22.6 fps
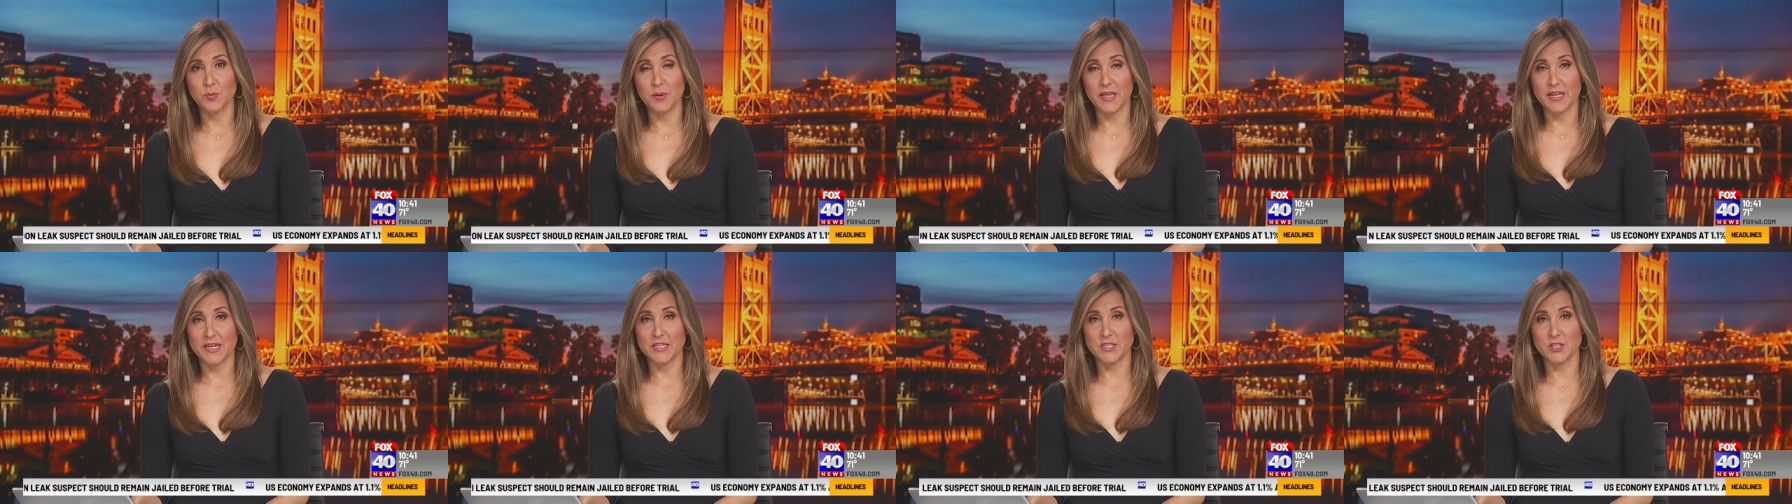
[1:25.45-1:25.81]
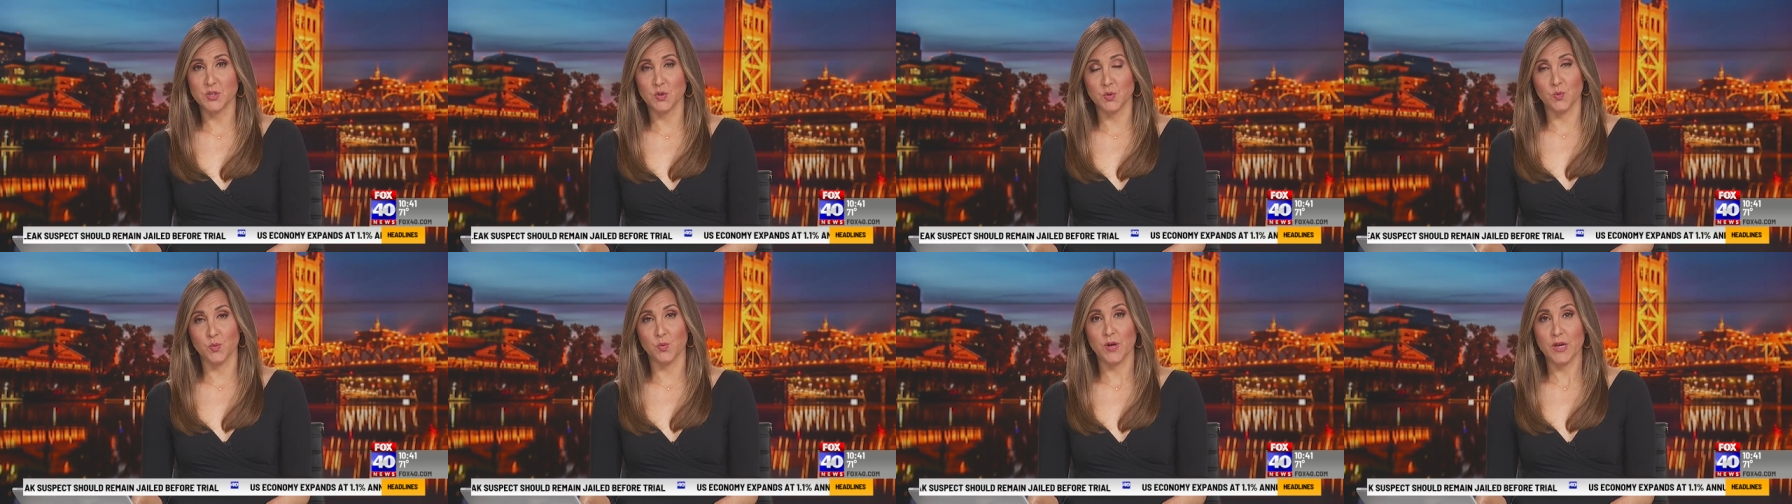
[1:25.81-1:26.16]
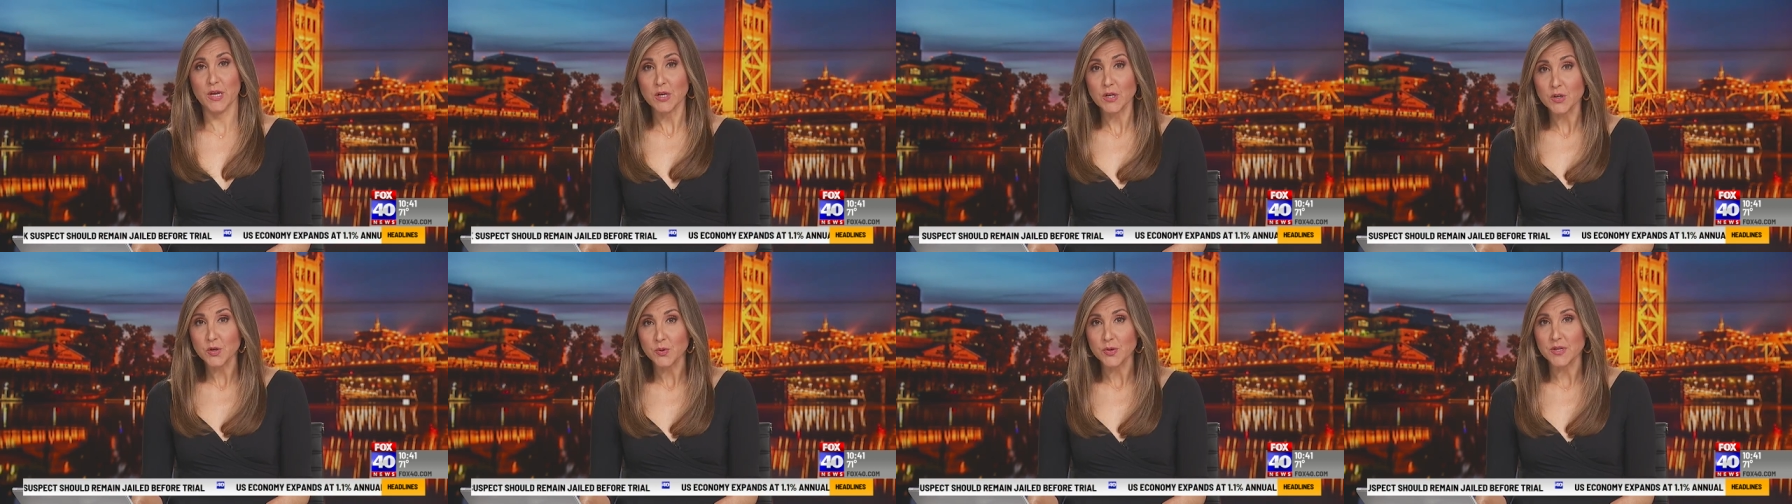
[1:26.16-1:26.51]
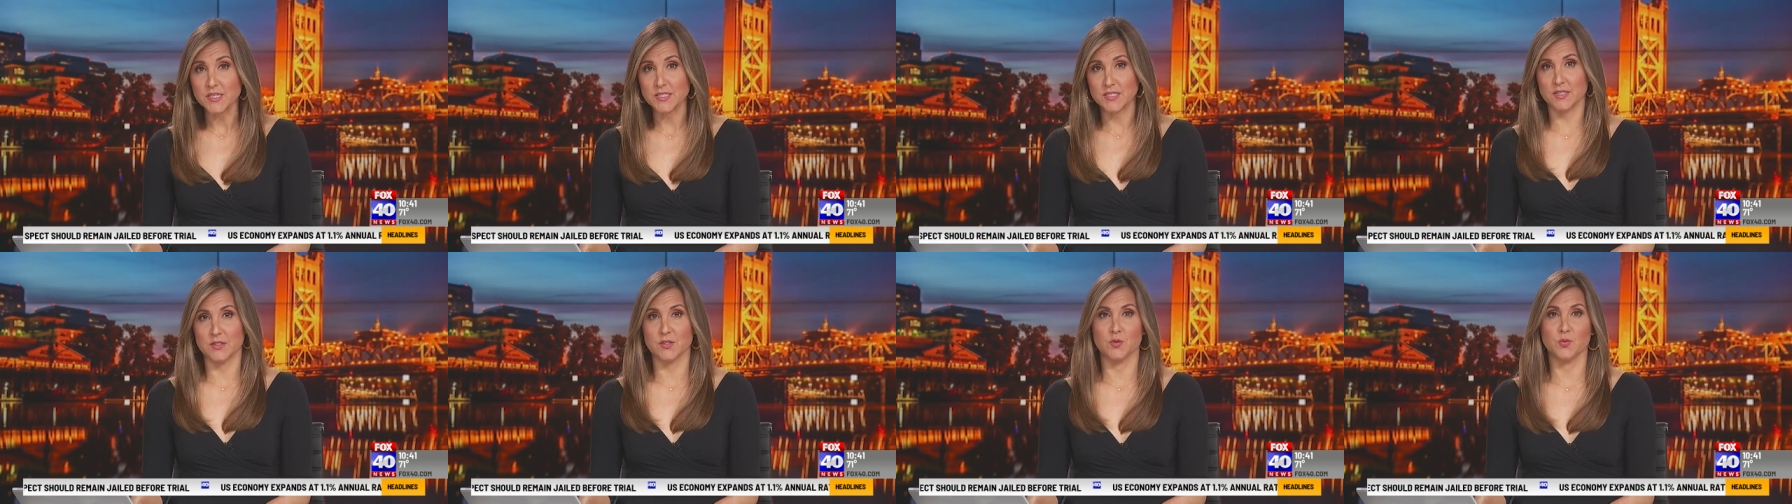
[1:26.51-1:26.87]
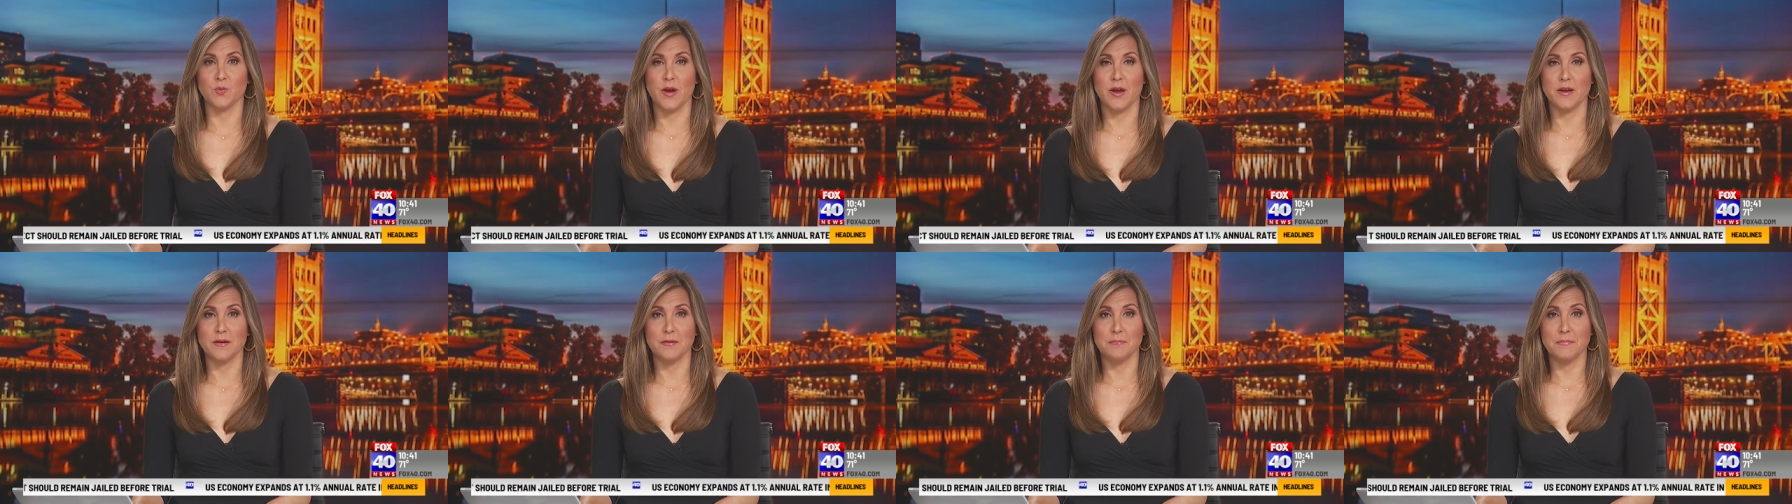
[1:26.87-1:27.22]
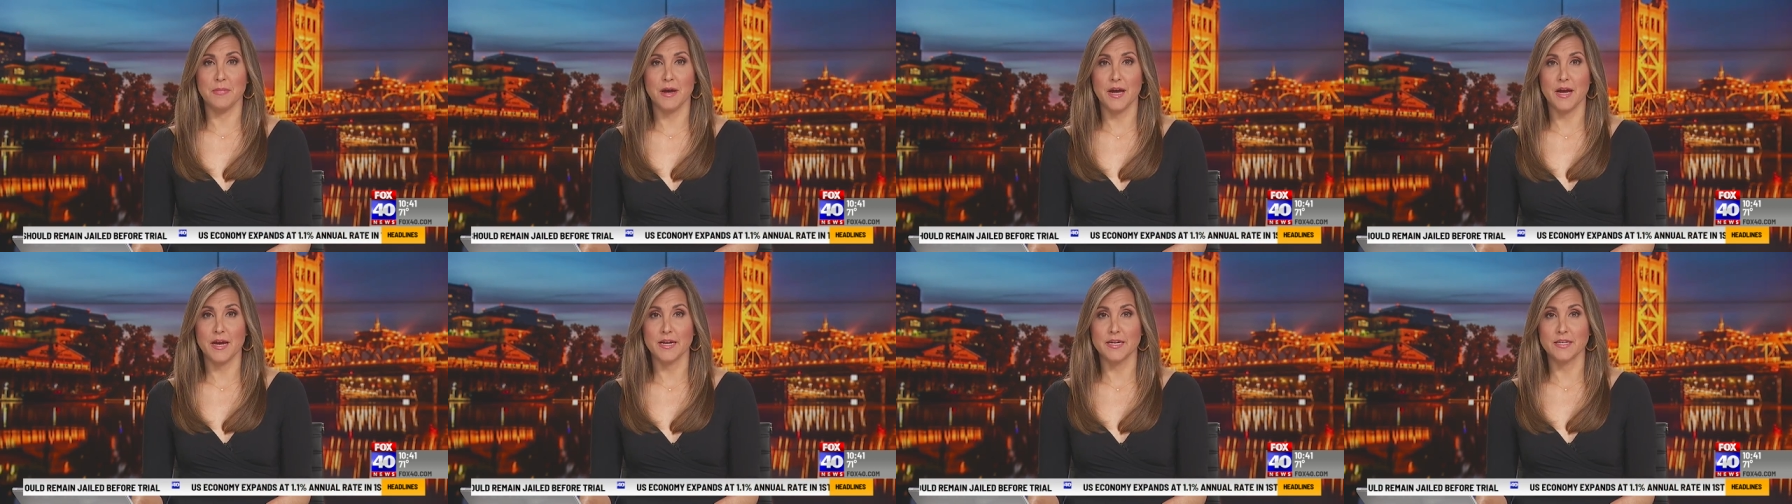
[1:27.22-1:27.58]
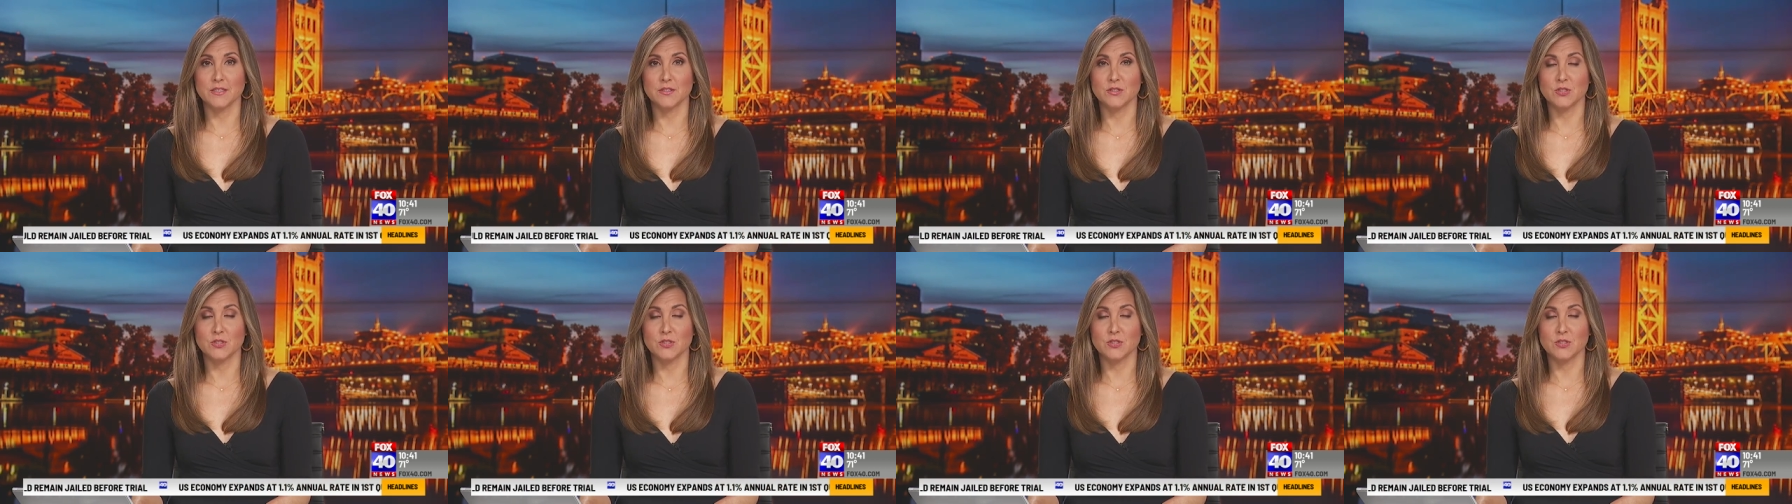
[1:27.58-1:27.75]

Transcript: planning to increase its rent by